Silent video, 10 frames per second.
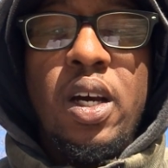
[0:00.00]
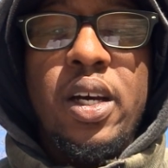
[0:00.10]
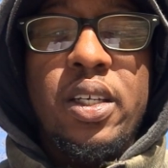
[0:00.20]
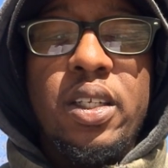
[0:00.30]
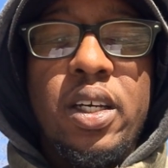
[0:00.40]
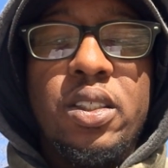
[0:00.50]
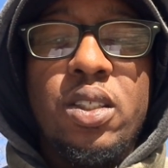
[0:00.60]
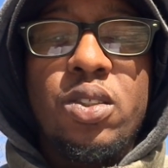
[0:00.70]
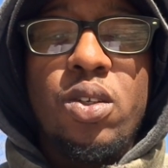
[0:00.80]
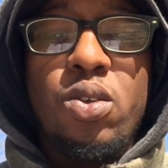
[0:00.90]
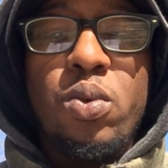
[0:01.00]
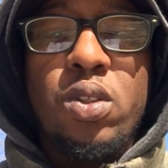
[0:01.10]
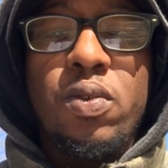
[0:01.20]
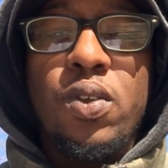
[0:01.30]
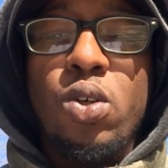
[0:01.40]
I could not just go
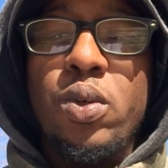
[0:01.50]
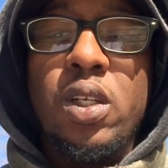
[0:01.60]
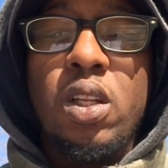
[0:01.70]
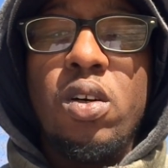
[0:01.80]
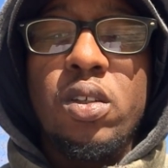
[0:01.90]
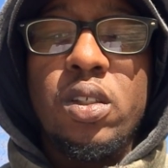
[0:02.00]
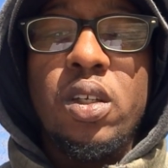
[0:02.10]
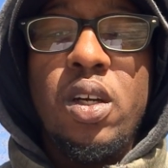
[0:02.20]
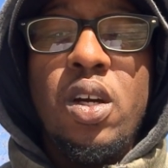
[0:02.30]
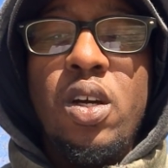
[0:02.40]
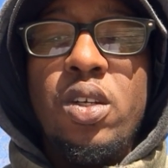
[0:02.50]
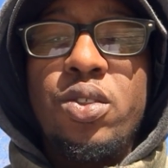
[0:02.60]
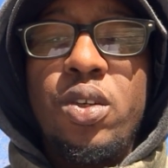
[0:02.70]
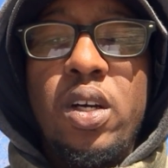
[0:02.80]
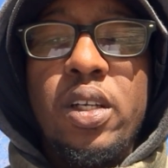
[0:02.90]
with the flow any longer,
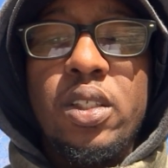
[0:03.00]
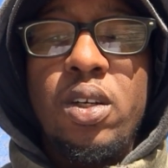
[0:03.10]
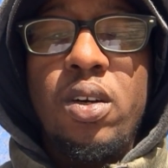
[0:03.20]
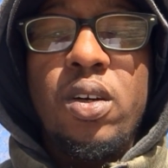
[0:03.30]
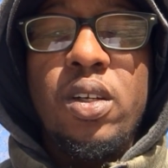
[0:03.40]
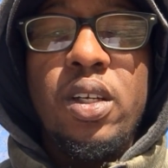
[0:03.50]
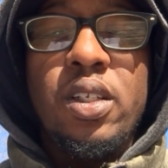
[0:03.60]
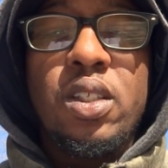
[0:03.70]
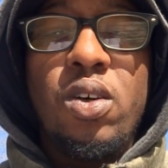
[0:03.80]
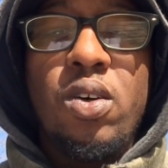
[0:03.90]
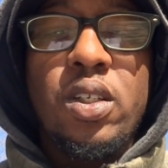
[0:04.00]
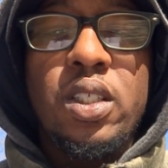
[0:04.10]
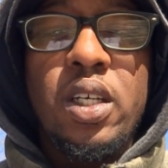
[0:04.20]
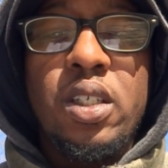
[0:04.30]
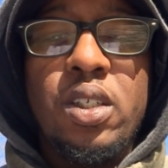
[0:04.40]
trying as hard and as long
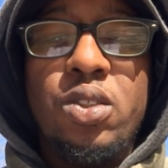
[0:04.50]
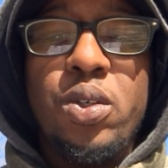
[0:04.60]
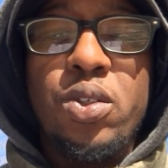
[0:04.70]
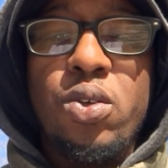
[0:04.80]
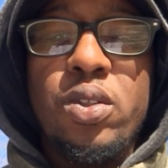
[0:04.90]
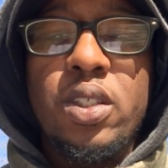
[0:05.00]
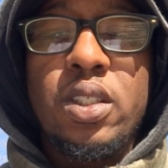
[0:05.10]
as I could to ignore